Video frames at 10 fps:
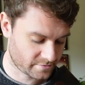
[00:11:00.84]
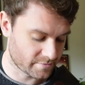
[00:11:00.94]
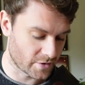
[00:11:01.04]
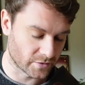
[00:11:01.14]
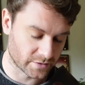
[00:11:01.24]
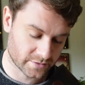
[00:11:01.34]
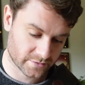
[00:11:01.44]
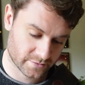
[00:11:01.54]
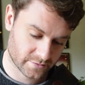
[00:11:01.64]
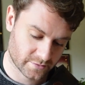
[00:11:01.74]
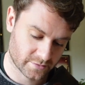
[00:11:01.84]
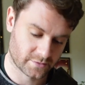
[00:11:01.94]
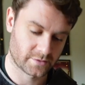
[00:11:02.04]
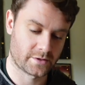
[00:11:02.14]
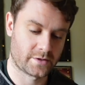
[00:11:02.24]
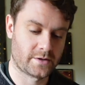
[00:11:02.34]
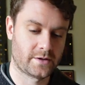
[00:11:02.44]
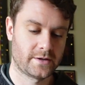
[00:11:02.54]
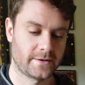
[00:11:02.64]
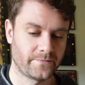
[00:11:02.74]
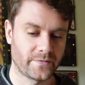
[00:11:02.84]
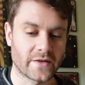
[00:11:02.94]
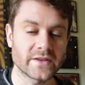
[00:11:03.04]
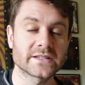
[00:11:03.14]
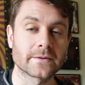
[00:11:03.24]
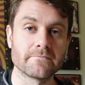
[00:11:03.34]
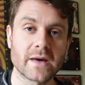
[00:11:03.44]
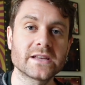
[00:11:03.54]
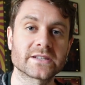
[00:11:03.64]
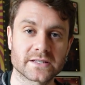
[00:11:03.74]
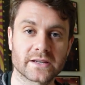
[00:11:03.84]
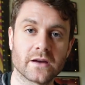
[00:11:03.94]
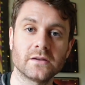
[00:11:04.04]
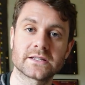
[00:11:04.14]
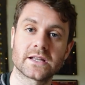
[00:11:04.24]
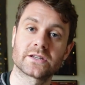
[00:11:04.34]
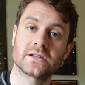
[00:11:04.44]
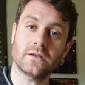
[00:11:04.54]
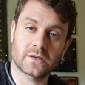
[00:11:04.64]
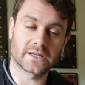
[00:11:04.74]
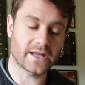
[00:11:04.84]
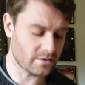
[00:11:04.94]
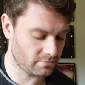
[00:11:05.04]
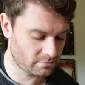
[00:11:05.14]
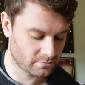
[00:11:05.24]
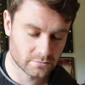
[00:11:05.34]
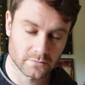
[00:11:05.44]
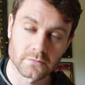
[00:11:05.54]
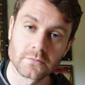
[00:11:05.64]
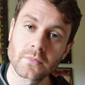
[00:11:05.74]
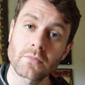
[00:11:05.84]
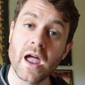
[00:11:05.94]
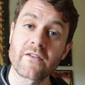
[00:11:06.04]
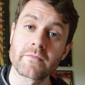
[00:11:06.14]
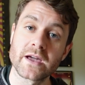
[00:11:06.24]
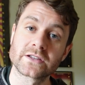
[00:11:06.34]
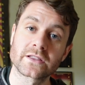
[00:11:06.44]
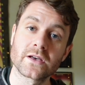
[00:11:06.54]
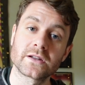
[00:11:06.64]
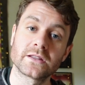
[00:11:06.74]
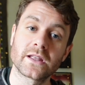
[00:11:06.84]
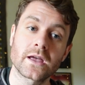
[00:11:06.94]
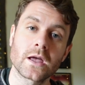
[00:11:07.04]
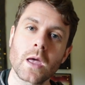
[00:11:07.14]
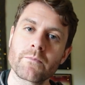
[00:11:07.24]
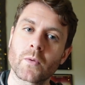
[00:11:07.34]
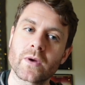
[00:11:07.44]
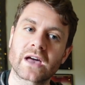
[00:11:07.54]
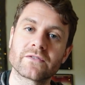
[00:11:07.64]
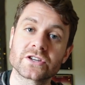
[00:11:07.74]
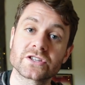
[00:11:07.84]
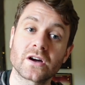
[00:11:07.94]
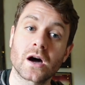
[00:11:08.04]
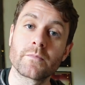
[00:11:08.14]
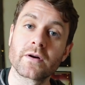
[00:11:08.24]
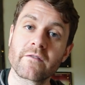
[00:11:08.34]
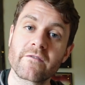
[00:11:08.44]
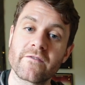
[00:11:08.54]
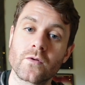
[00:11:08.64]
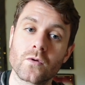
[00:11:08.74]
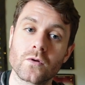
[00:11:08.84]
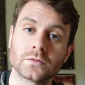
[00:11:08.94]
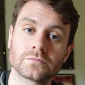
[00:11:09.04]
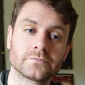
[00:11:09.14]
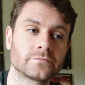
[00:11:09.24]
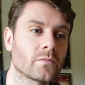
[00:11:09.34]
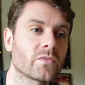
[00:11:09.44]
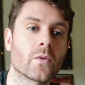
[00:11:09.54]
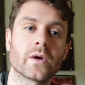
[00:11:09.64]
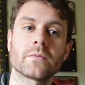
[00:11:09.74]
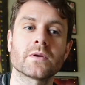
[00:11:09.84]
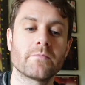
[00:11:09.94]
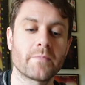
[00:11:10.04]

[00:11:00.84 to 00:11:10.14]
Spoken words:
mode. Now this is a major scale essentially, because again I have a major 3rd in there, but we have a sharp 4. Now when I'm